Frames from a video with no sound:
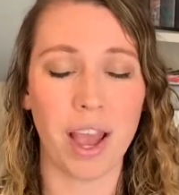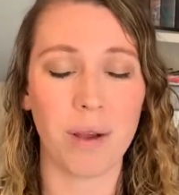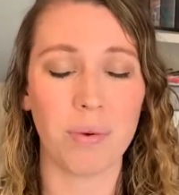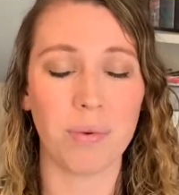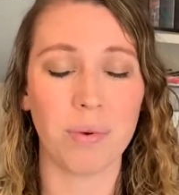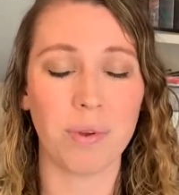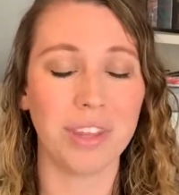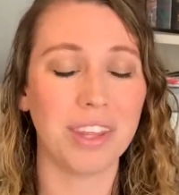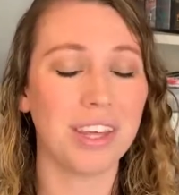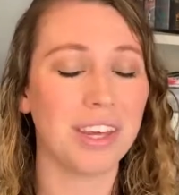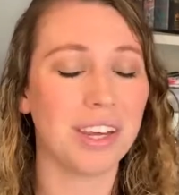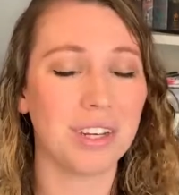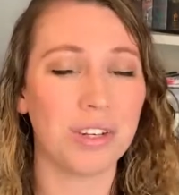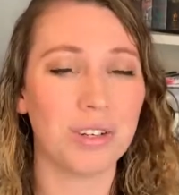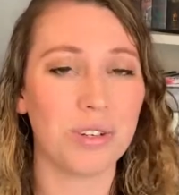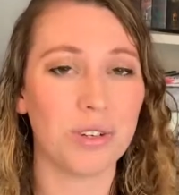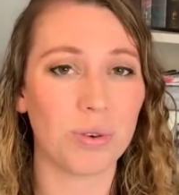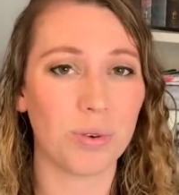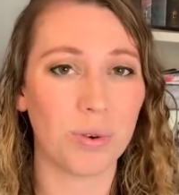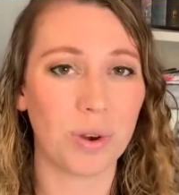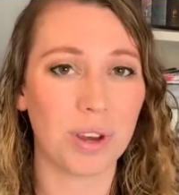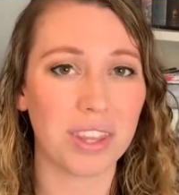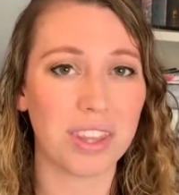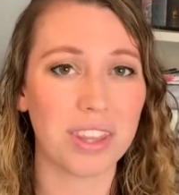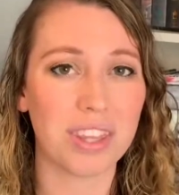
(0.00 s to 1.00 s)
I really
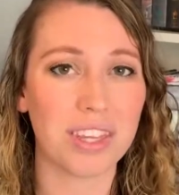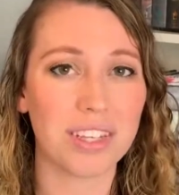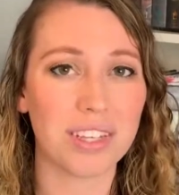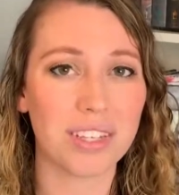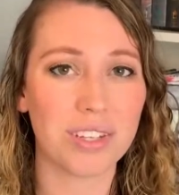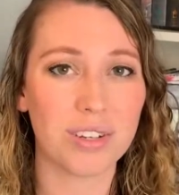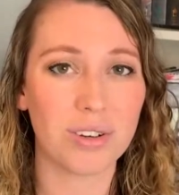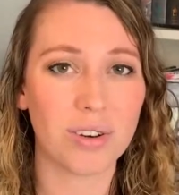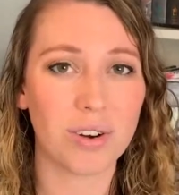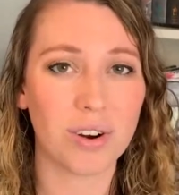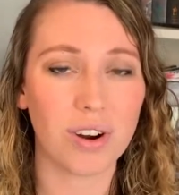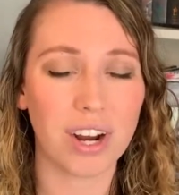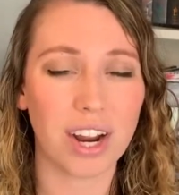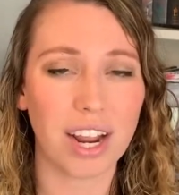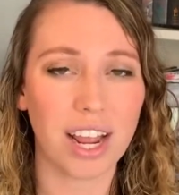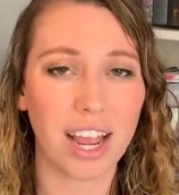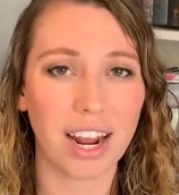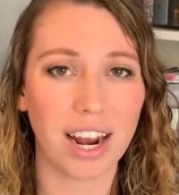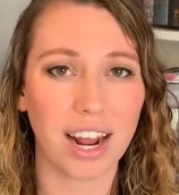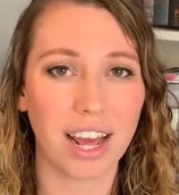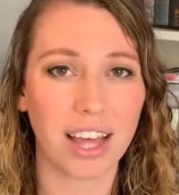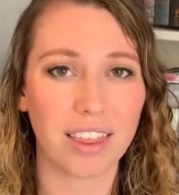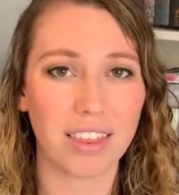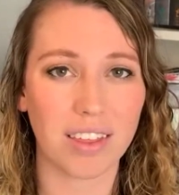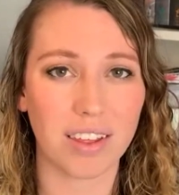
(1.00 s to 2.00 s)
enjoyed this story
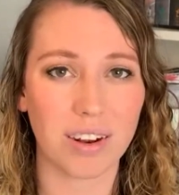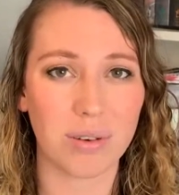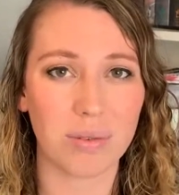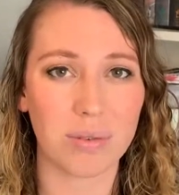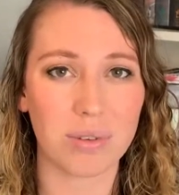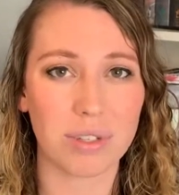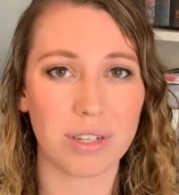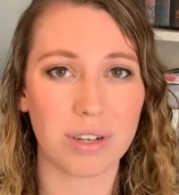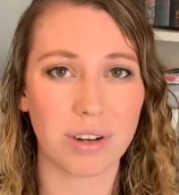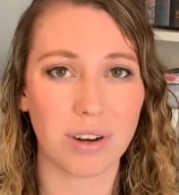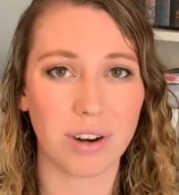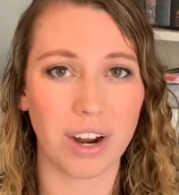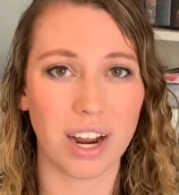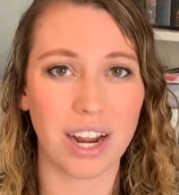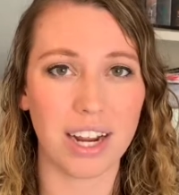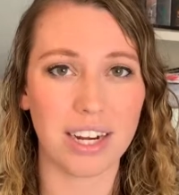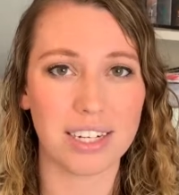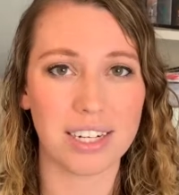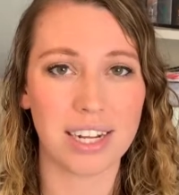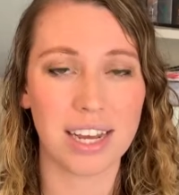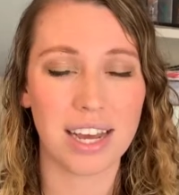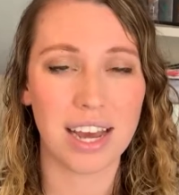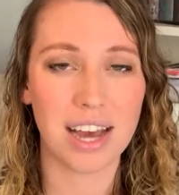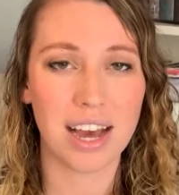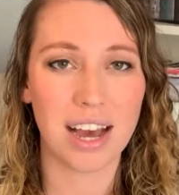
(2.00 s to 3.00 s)
and I thought it was
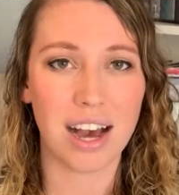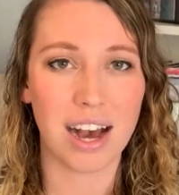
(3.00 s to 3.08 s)
great.